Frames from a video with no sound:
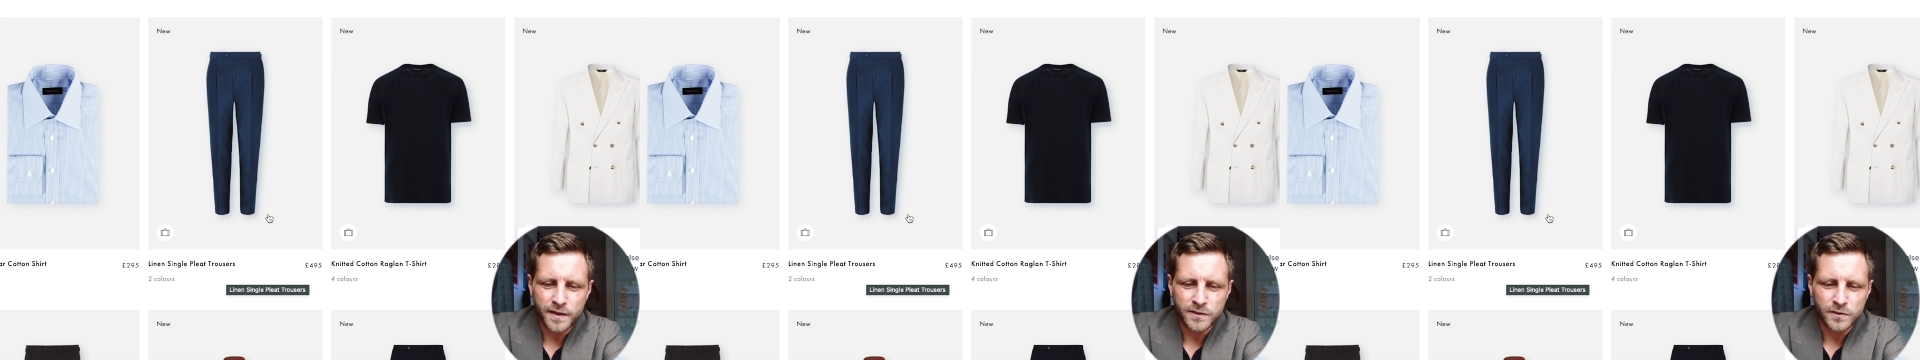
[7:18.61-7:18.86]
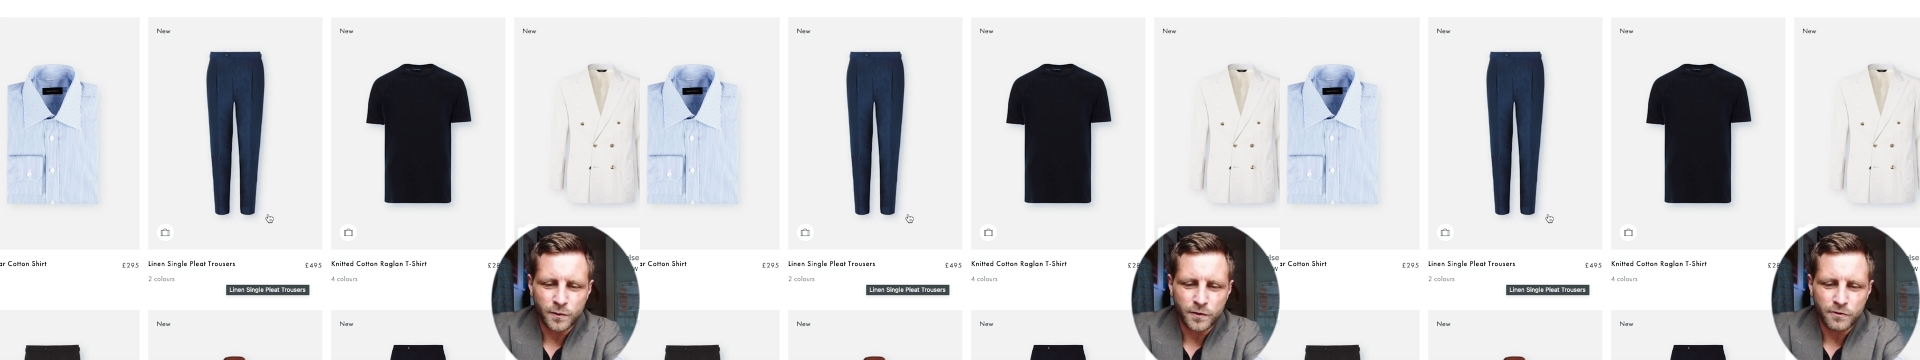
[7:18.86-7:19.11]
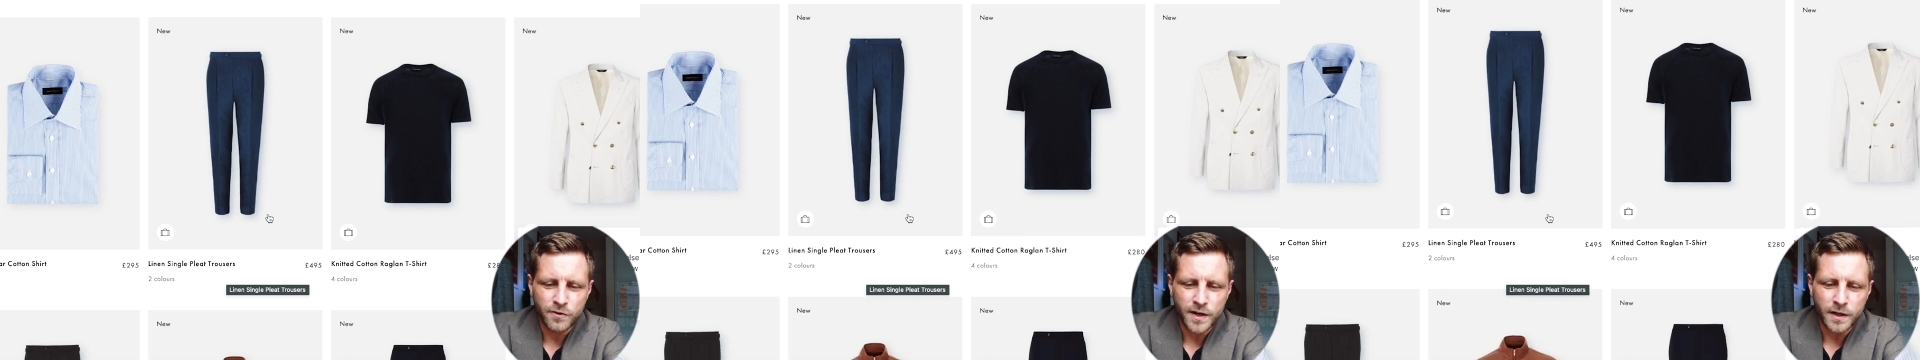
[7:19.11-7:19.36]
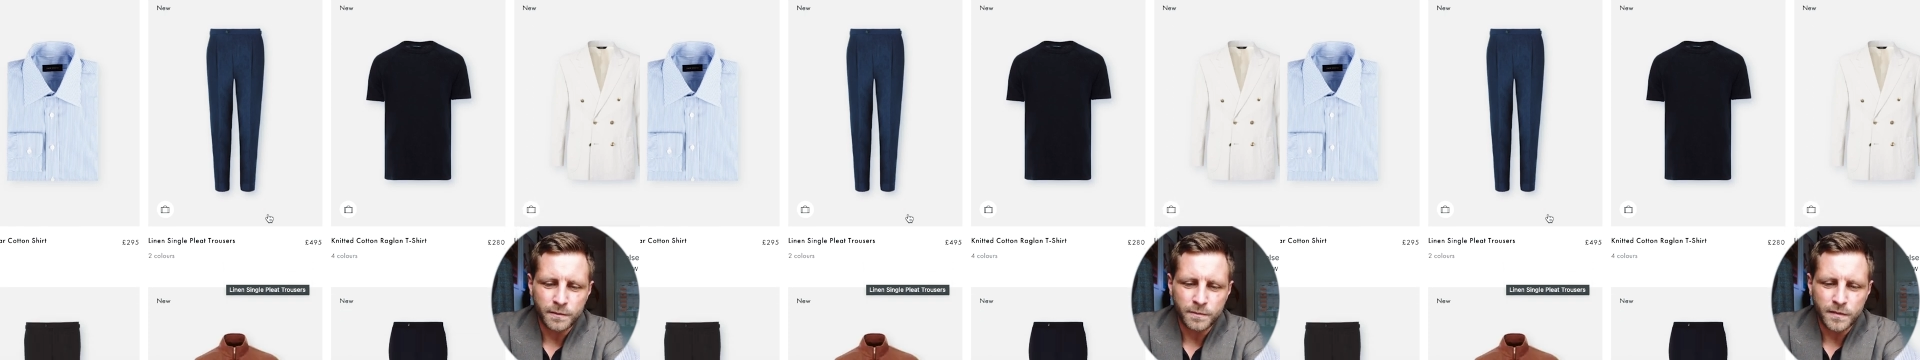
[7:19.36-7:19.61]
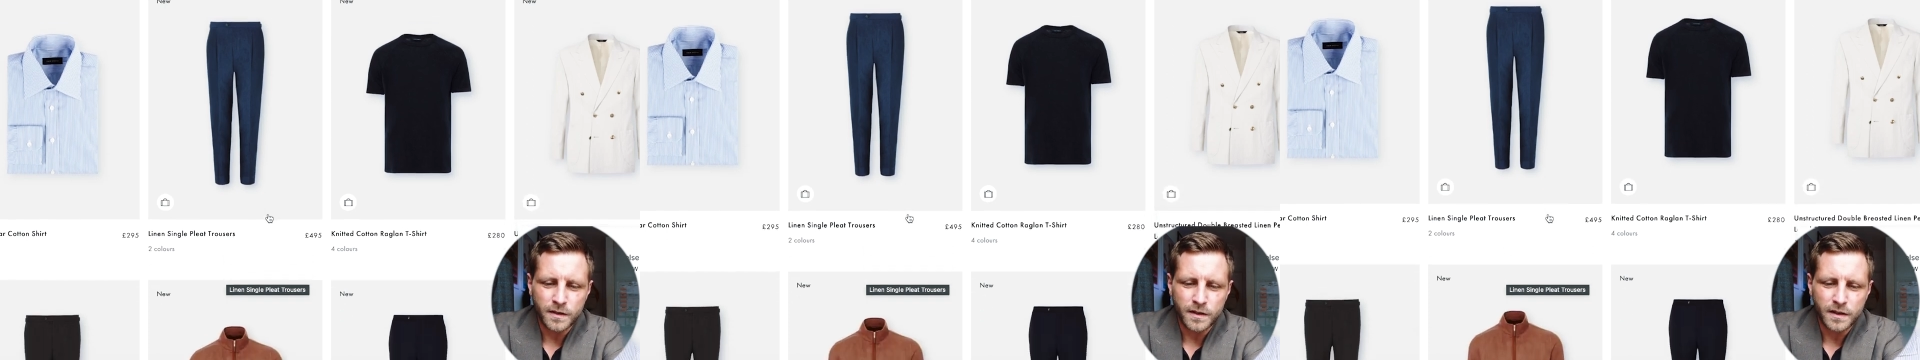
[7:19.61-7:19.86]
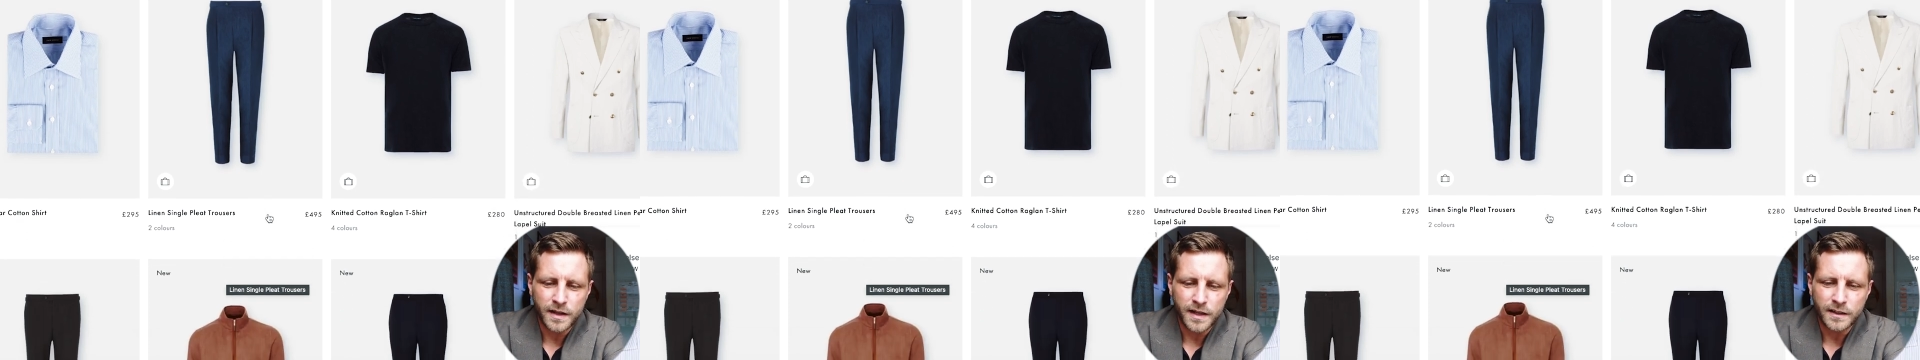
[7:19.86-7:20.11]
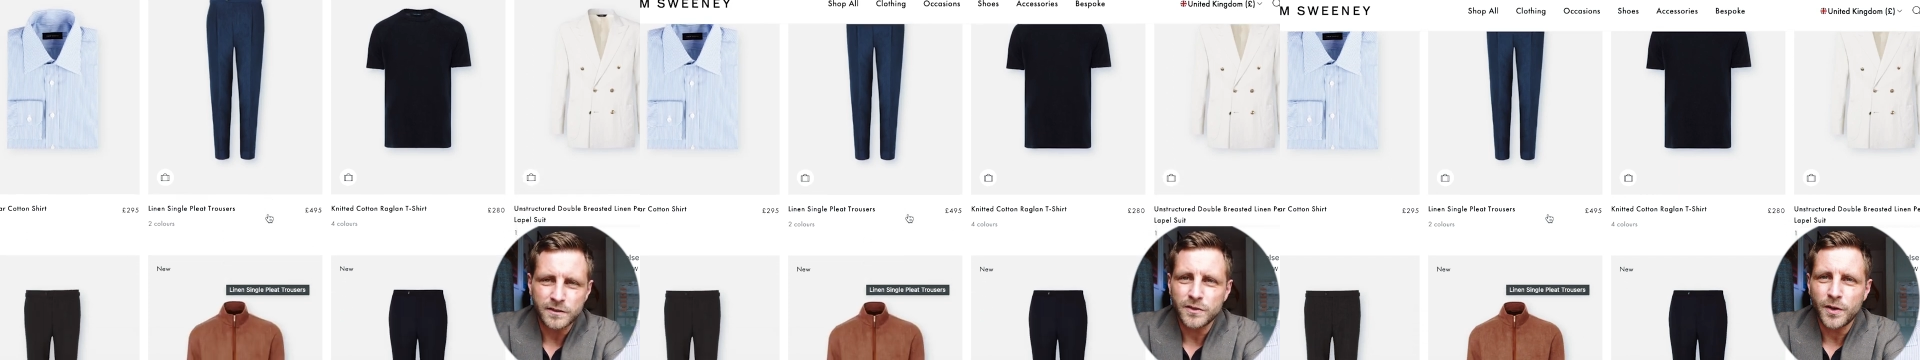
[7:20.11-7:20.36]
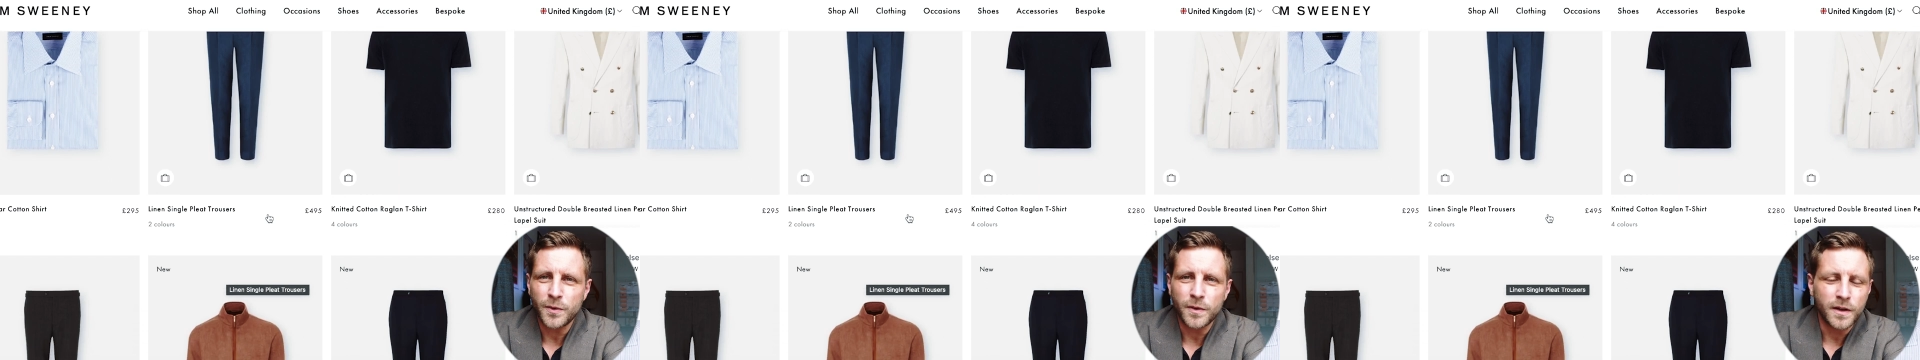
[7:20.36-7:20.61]
this sort of cream linen
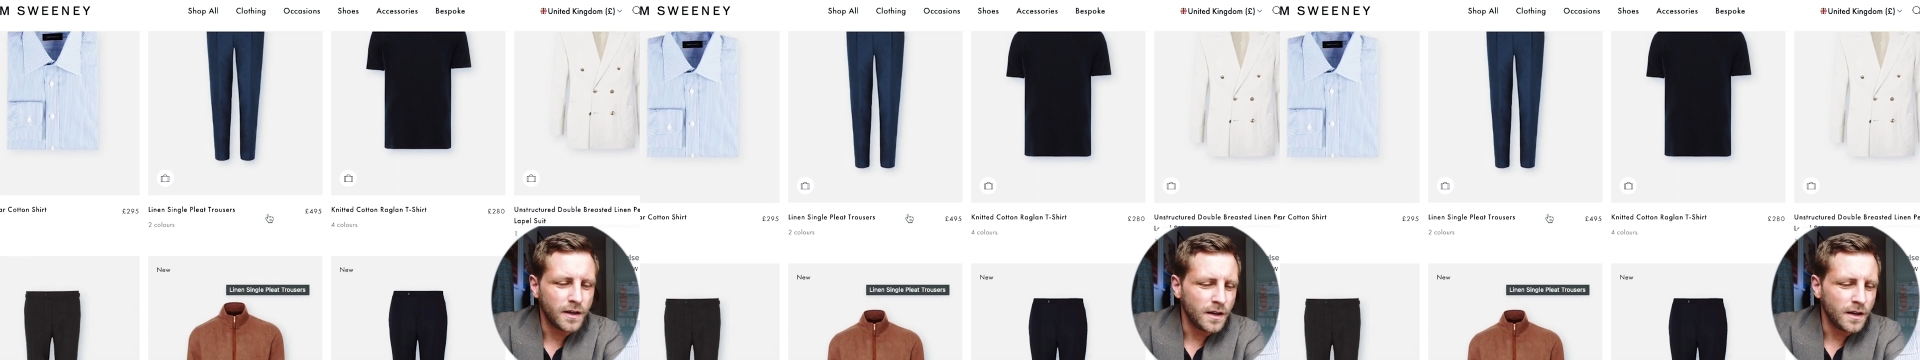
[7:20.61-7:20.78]
suit.